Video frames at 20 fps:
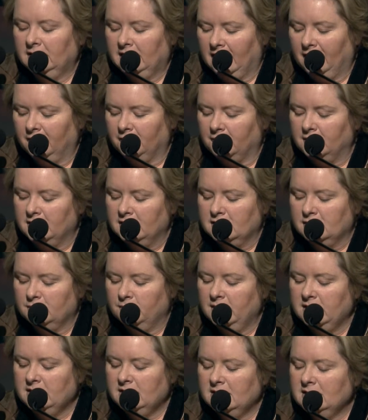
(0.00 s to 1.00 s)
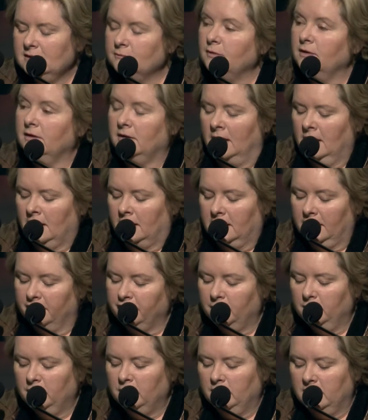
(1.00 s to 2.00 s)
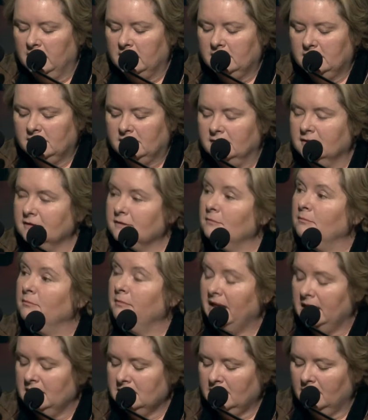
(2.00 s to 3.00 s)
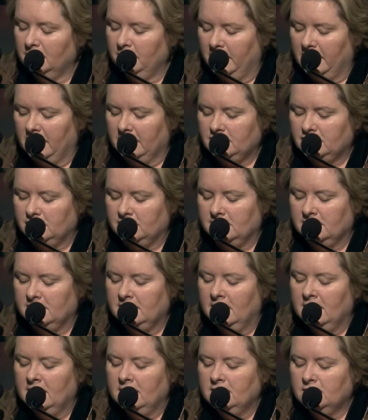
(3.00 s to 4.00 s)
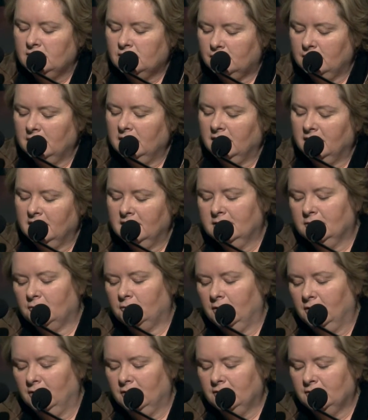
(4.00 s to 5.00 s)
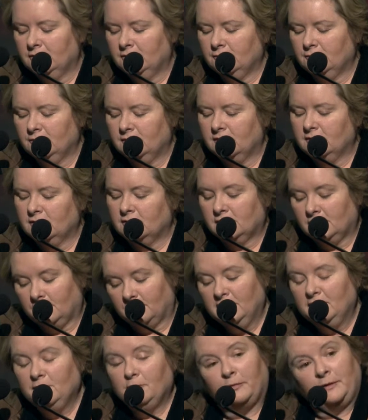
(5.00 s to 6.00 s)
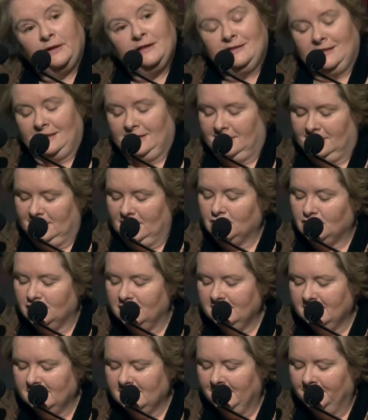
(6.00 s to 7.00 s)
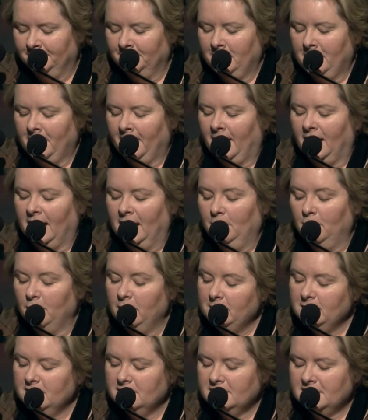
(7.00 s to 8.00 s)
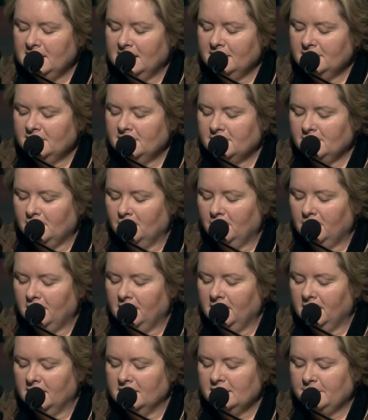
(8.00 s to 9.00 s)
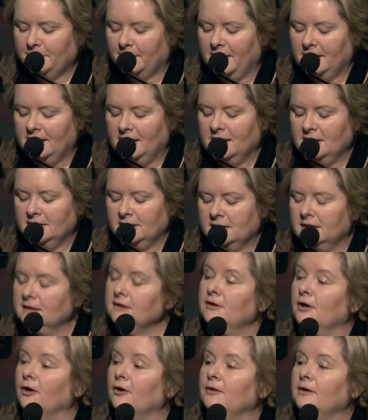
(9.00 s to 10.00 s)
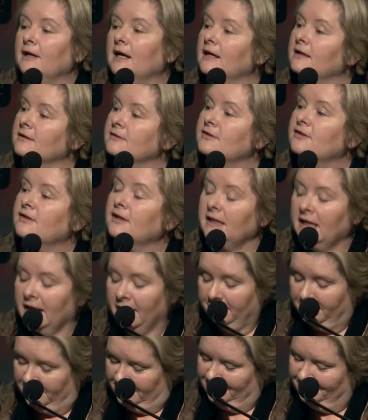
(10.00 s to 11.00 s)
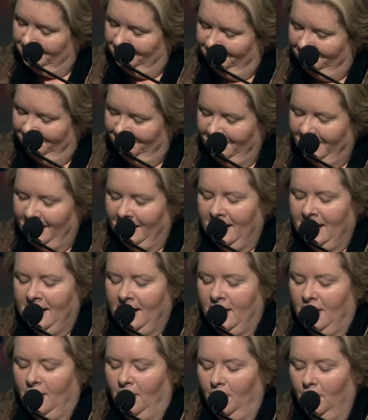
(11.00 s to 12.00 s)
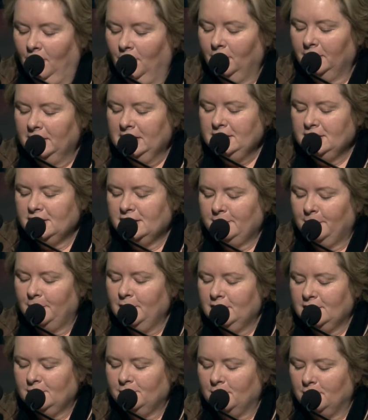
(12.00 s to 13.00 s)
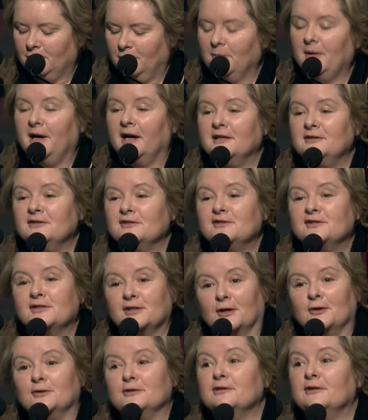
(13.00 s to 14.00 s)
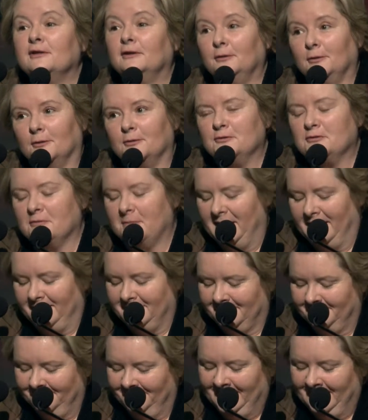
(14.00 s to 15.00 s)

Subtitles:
gatherings, meetings with government ministers, May Day marches, street theatre rehearsals, screen printing sessions, and women's dances organised by an entity known as the Coven, all interspersed with reminders to go to the laundromat.